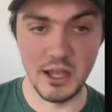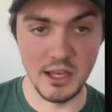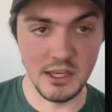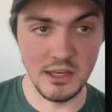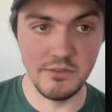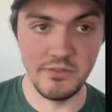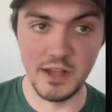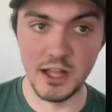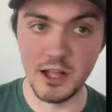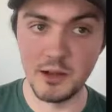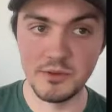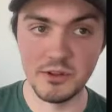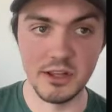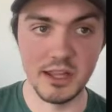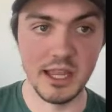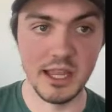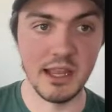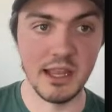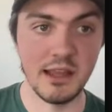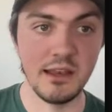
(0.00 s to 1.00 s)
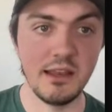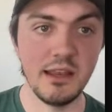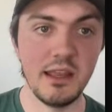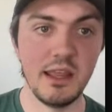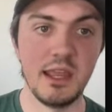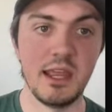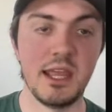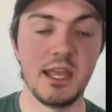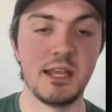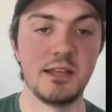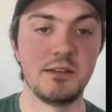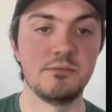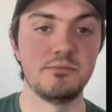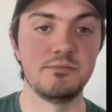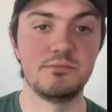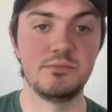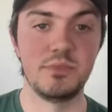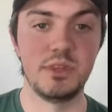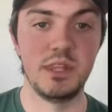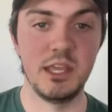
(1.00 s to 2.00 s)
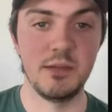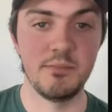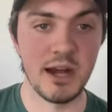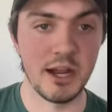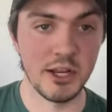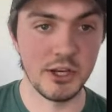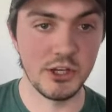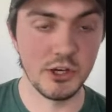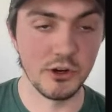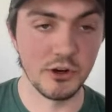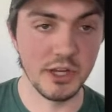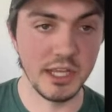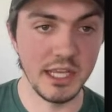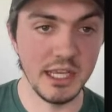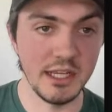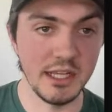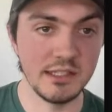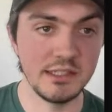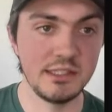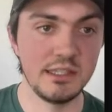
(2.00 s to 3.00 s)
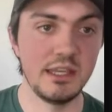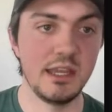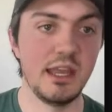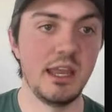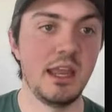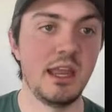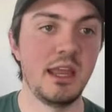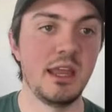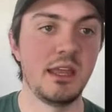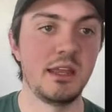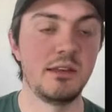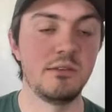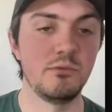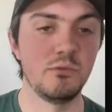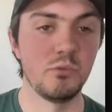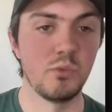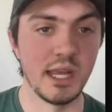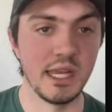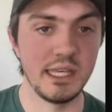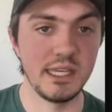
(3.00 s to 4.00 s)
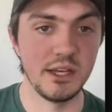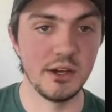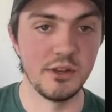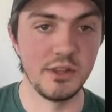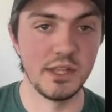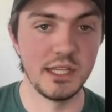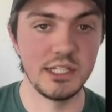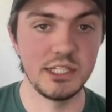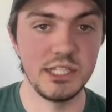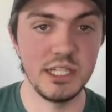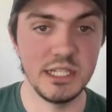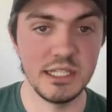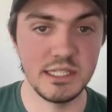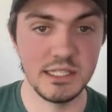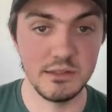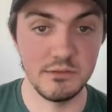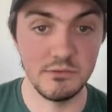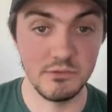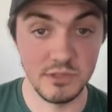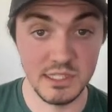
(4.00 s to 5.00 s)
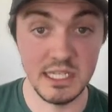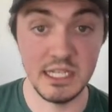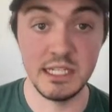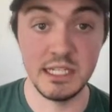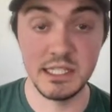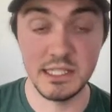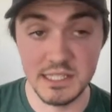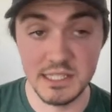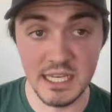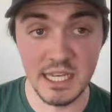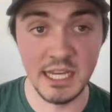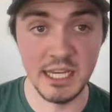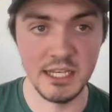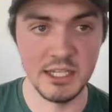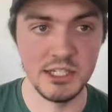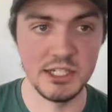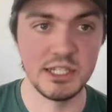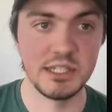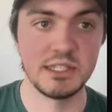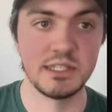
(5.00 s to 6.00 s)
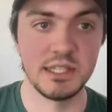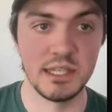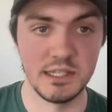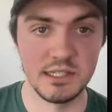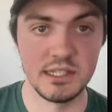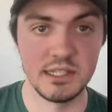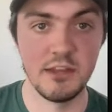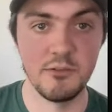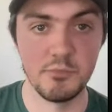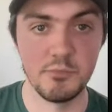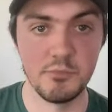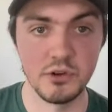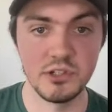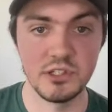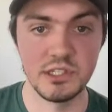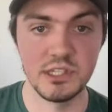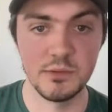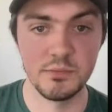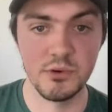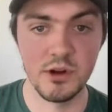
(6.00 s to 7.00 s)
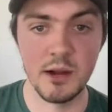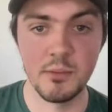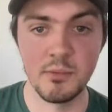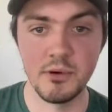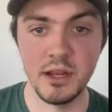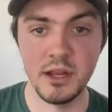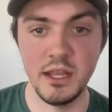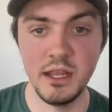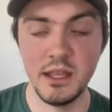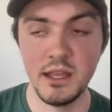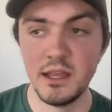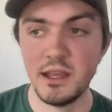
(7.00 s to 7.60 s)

undeveloped land, and the amount of turkeys and whitetail that she's seen just since they've purchased the property,